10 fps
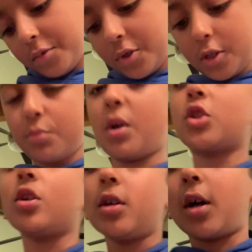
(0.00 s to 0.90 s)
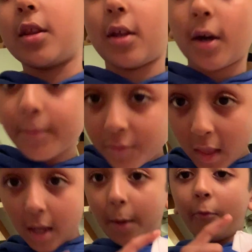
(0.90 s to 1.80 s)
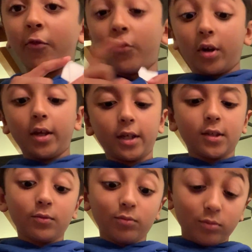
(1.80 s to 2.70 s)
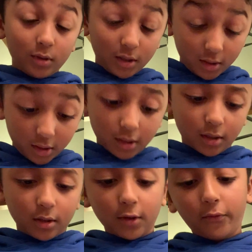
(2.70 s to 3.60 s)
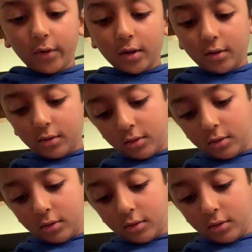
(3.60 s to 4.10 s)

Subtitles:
especially on the front. It gets really thick on the front.